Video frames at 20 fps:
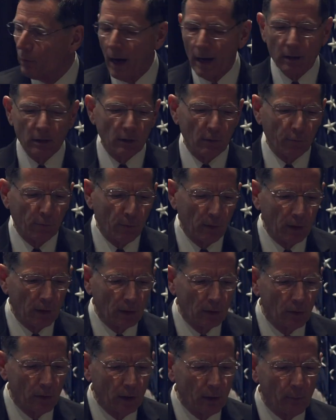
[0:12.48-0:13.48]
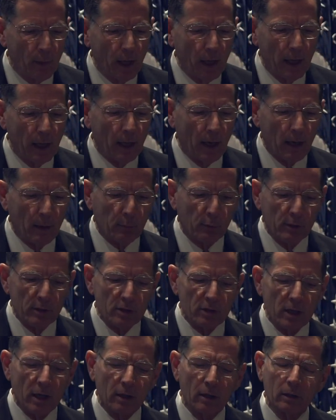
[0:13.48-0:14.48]
Director for including me, and I
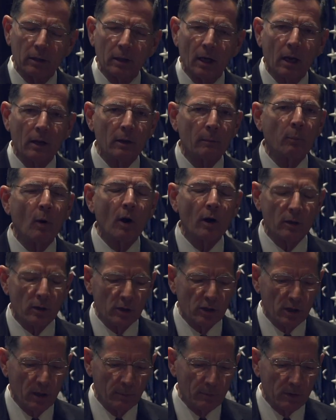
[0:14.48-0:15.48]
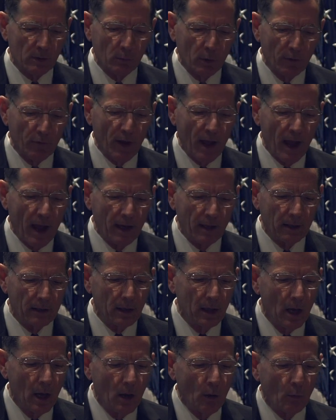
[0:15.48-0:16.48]
appreciate the partnerships that we've had
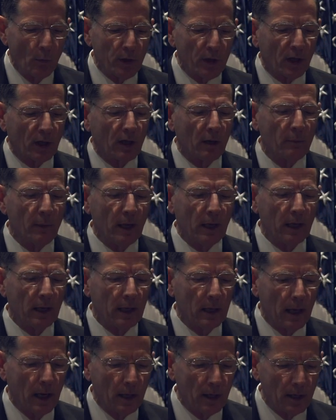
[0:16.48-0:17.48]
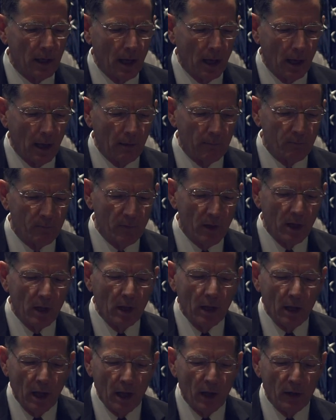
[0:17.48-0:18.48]
with the committee, and
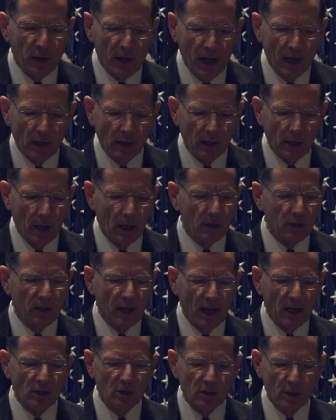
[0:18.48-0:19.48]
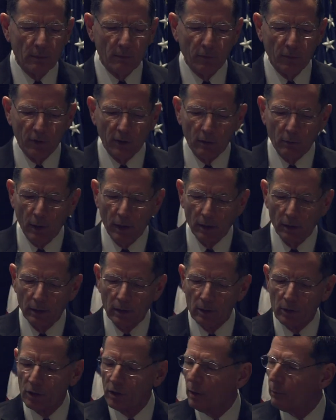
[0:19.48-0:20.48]
thank Jim for the great
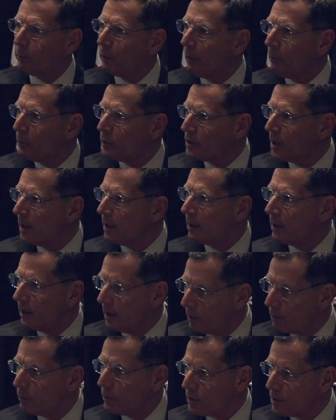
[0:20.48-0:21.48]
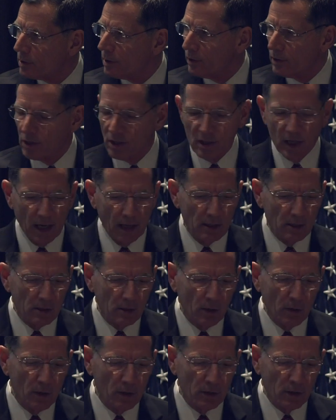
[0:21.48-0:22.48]
leadership representing the interest of the state.
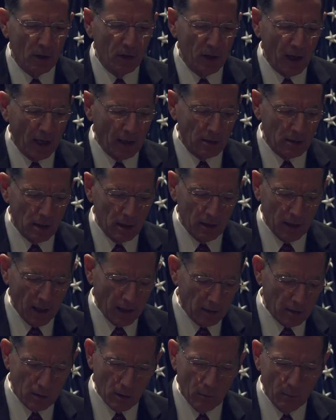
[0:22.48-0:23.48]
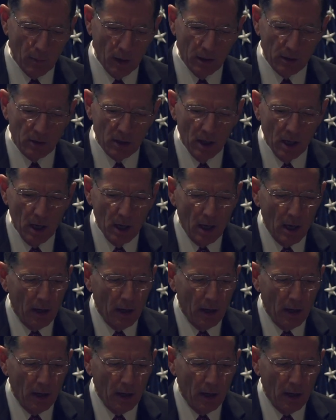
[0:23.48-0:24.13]
So thanks so much.